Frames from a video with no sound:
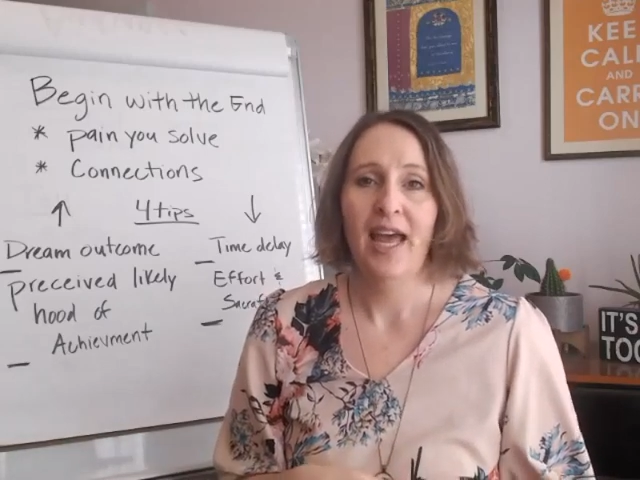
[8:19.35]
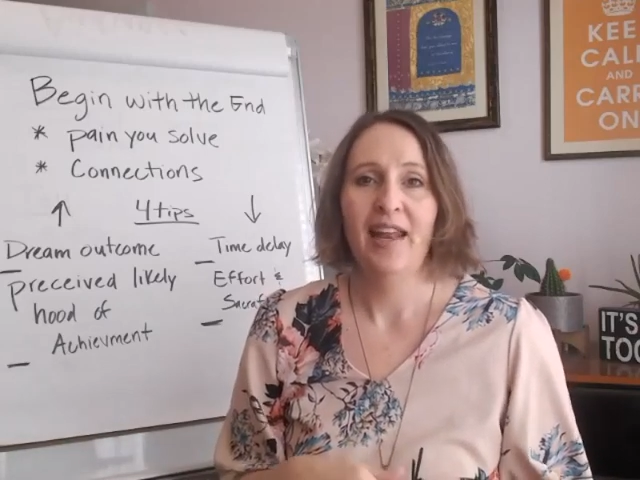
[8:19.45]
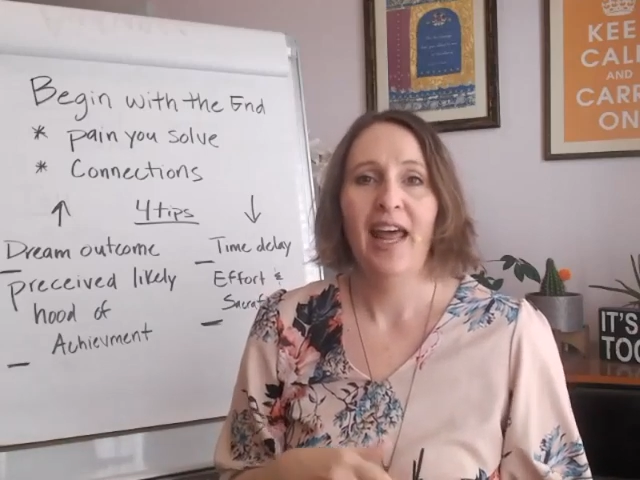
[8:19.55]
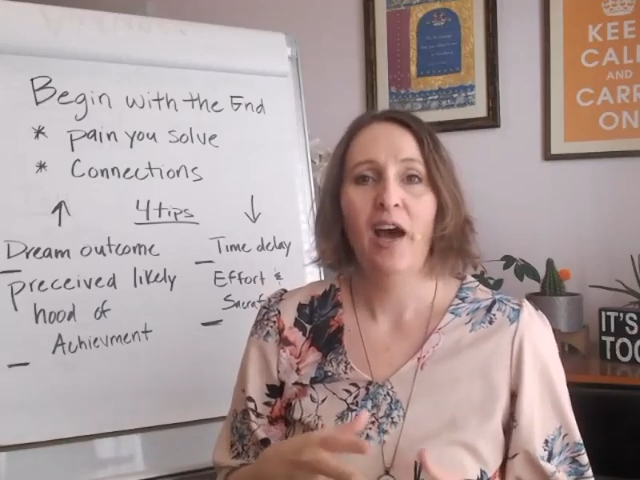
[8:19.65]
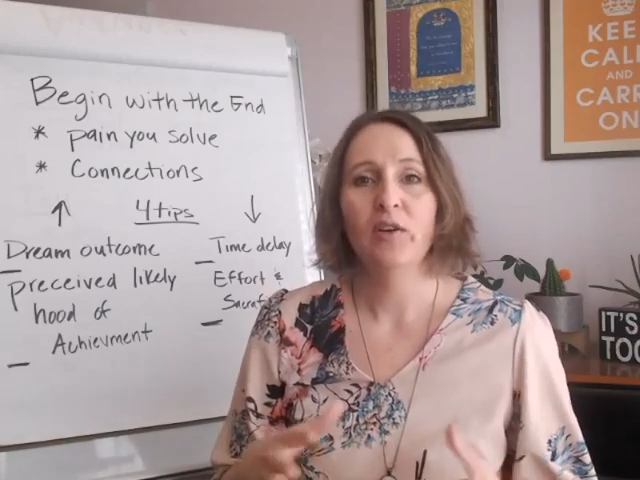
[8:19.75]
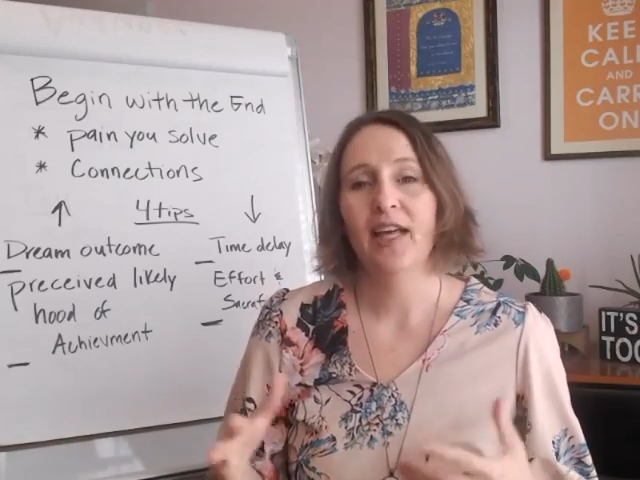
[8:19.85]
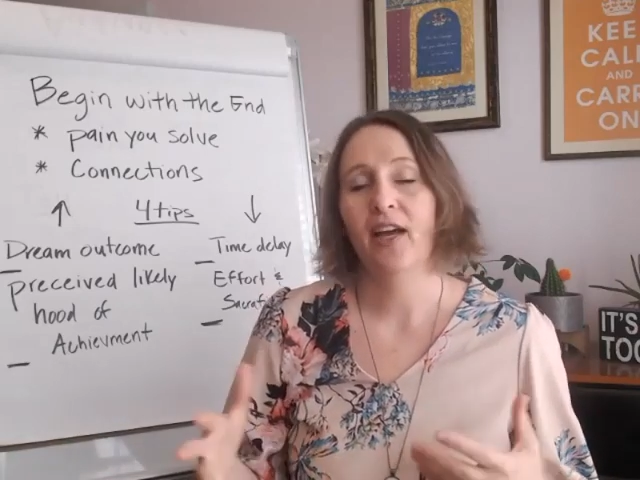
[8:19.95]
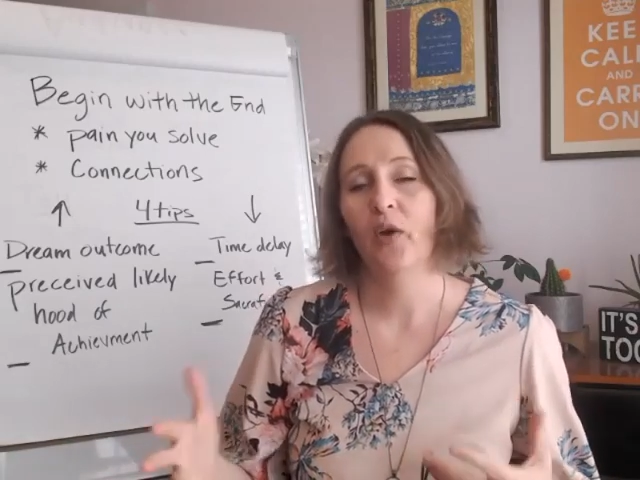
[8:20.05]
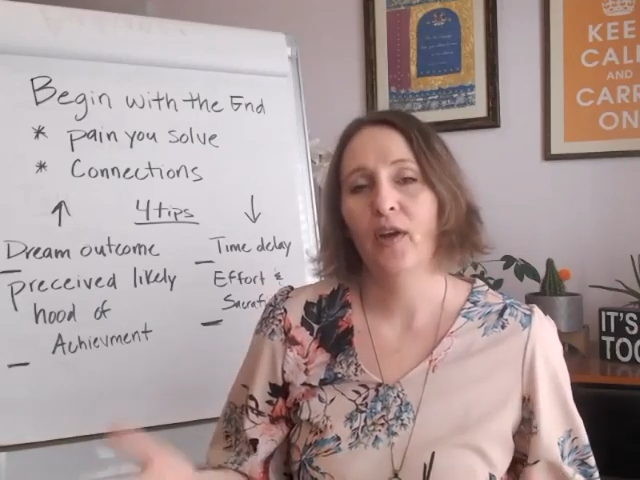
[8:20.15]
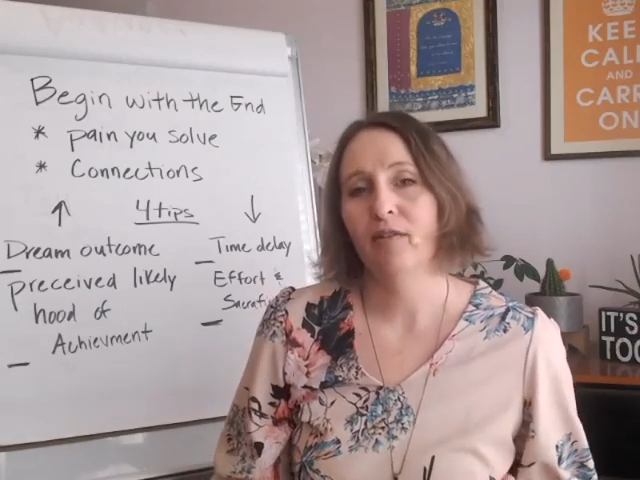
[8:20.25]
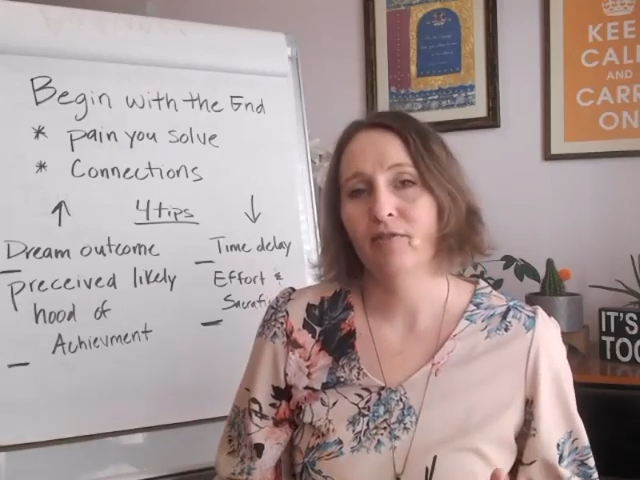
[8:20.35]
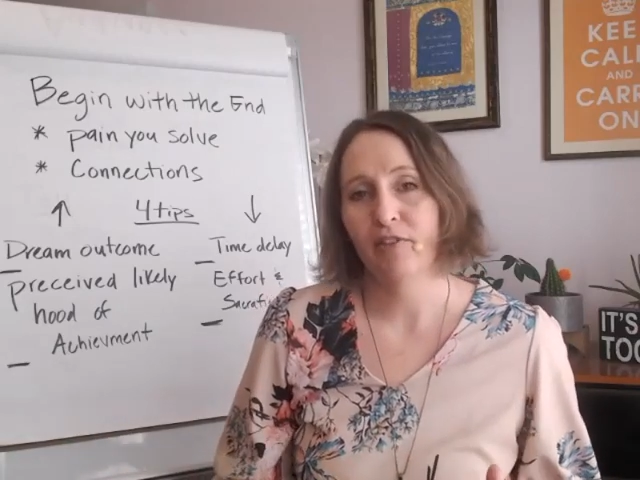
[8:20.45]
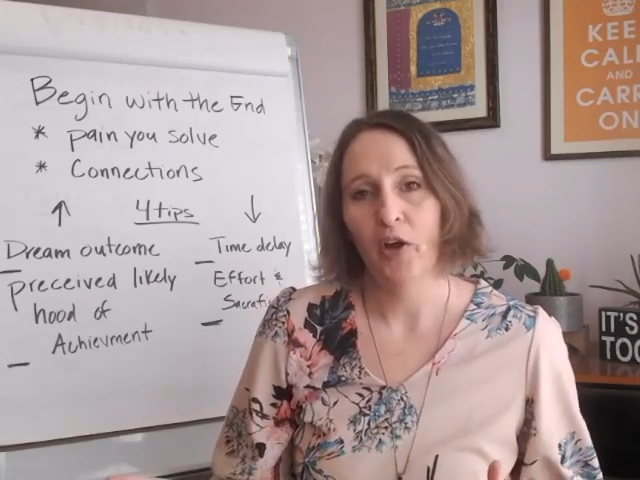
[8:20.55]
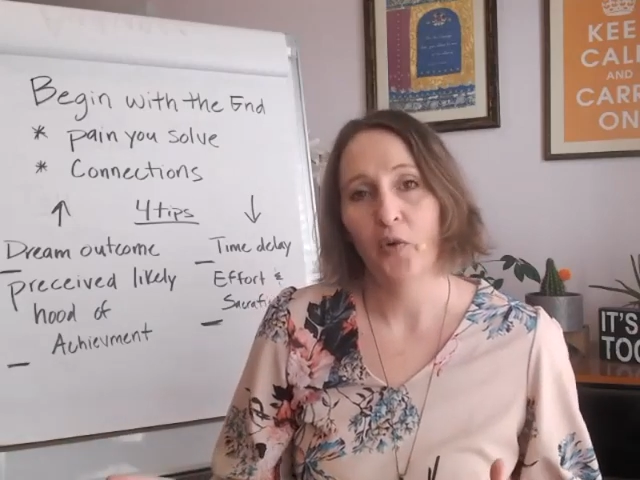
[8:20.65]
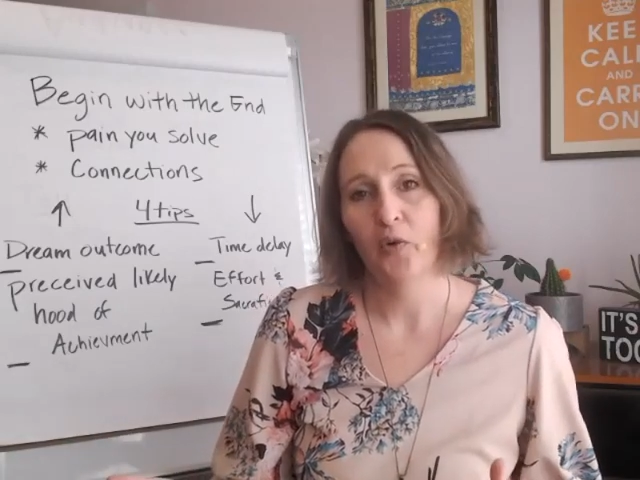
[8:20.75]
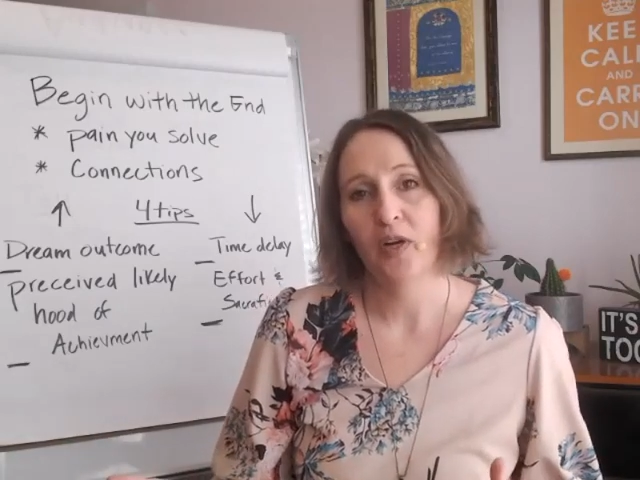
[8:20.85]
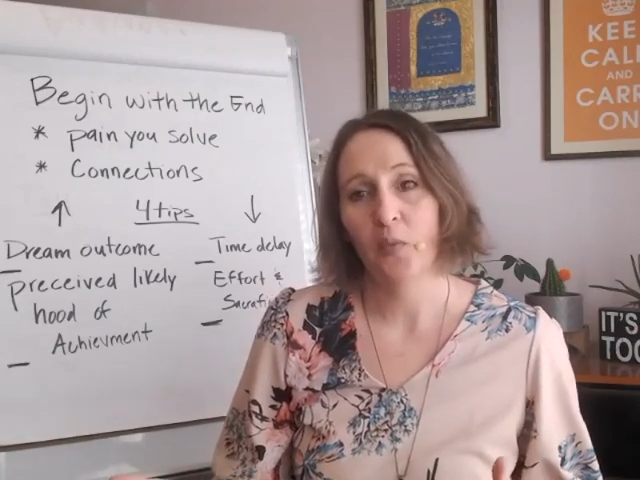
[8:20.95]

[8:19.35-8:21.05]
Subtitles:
And how is that going to flow?